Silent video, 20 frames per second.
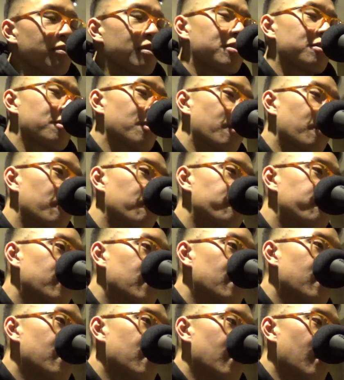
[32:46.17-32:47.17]
So,
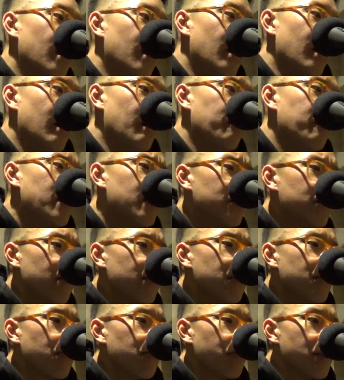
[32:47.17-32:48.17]
and
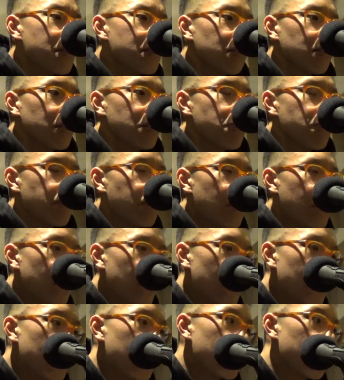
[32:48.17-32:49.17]
you know, recently you've been
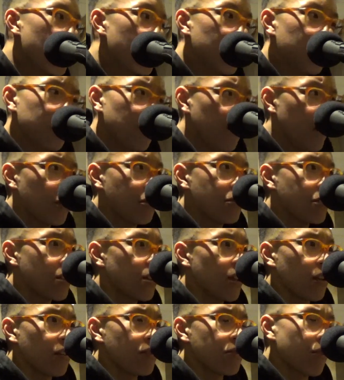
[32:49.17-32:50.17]
like you said
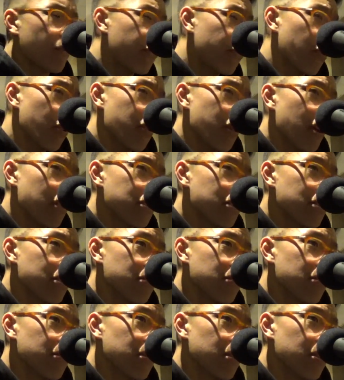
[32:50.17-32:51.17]

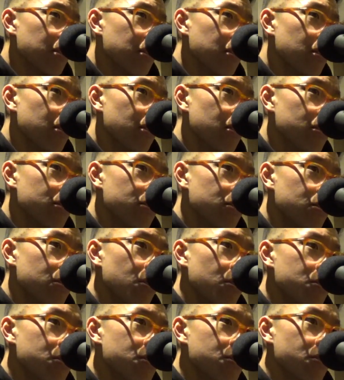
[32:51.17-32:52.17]
4,000
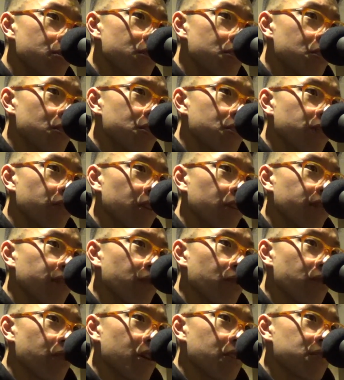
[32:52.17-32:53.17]
nurses. You're in charge of like
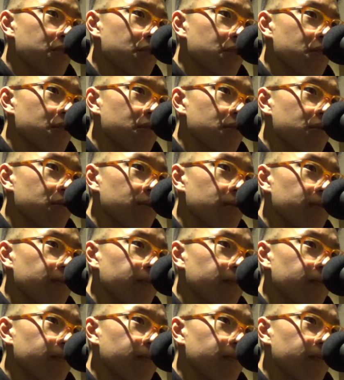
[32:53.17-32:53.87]
4,000.